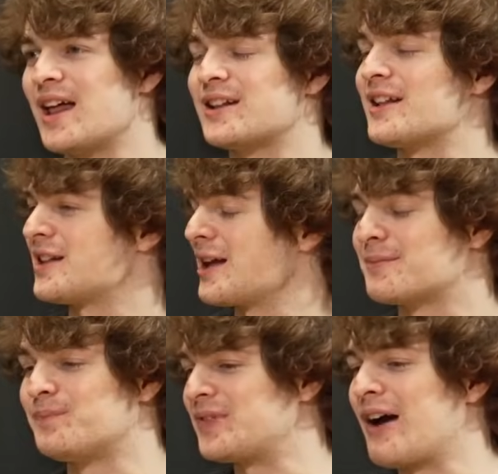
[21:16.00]
like, let's
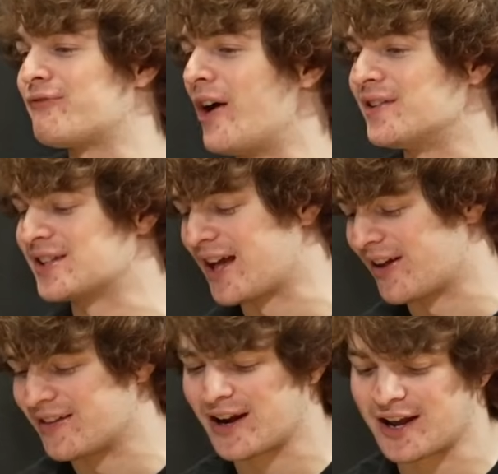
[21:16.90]
like have fun together.
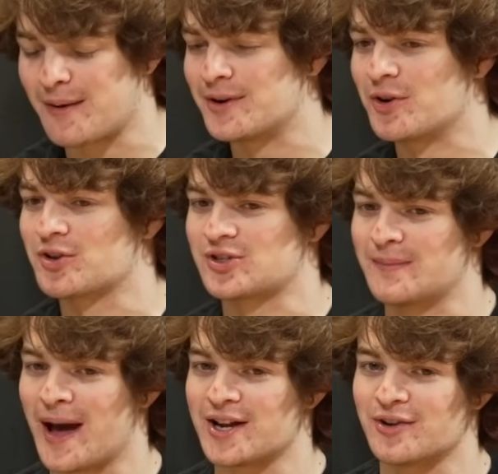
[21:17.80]
And then I come on your
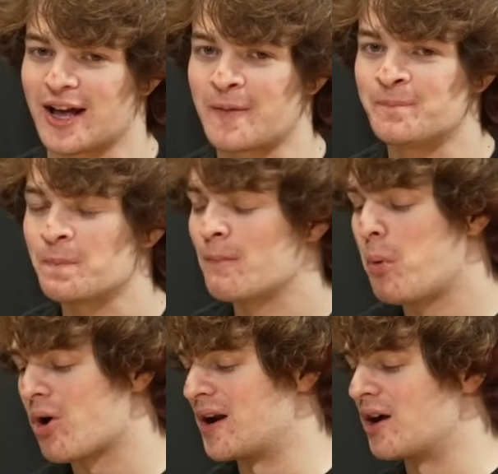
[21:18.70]
stream and you like pour an